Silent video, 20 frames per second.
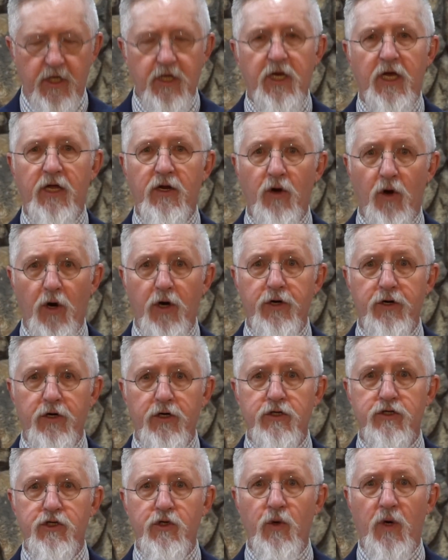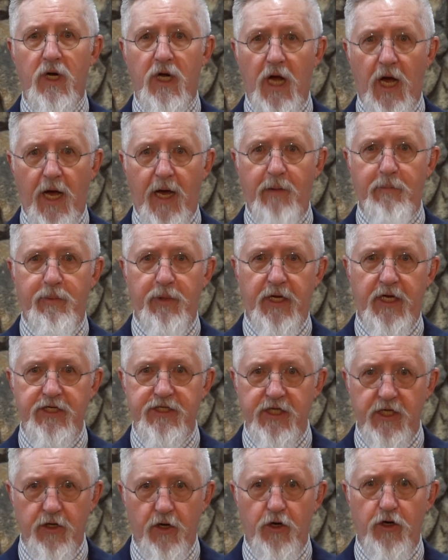in order to
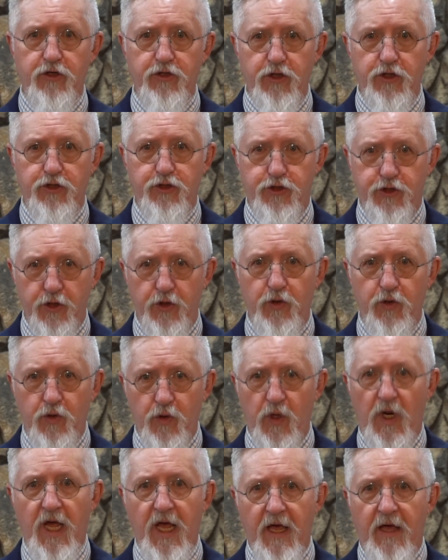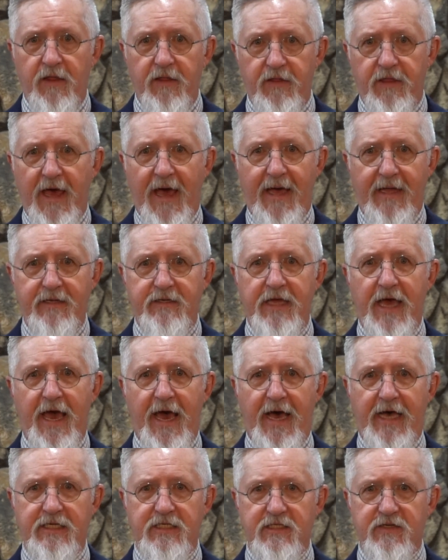accomplish, in order to do that
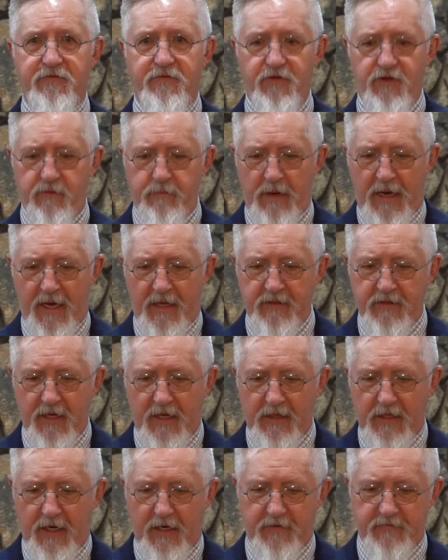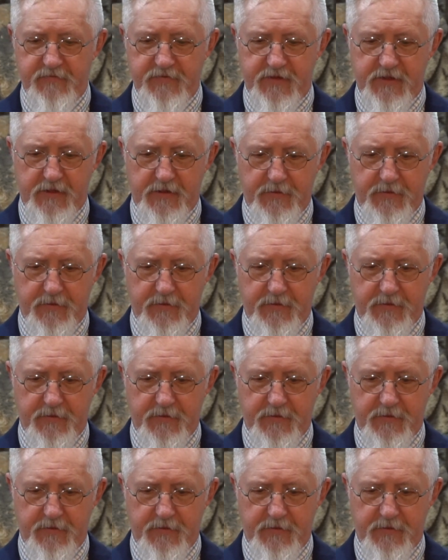task for the man they loved.